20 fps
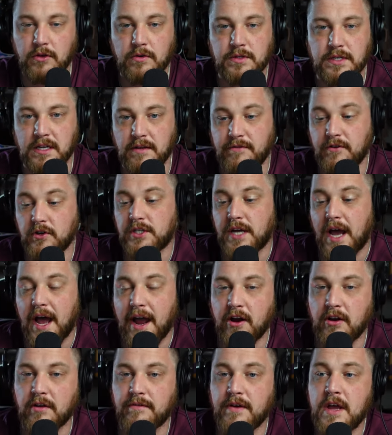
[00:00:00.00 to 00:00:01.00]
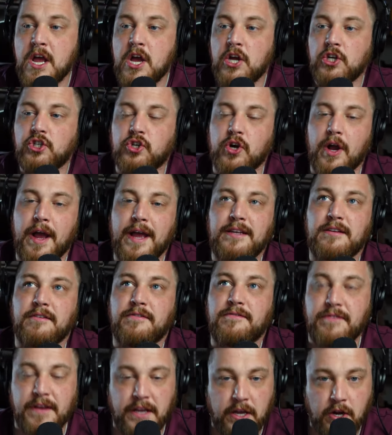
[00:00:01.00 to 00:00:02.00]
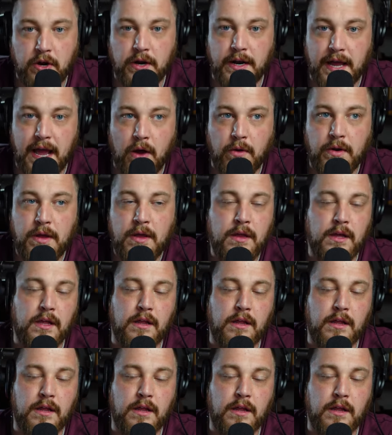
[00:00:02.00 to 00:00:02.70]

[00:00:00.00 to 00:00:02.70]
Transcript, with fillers: losing, if you're tired of trying to figure it out,